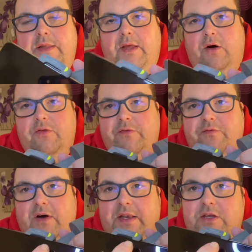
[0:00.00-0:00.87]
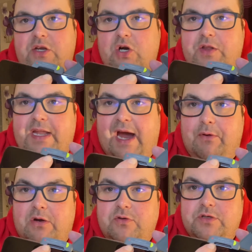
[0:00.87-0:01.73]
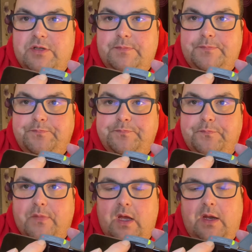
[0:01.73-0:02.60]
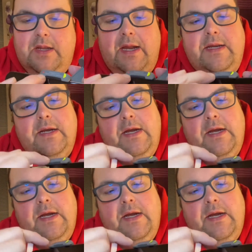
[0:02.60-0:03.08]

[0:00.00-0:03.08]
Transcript: that on the front you've got the arrows, okay?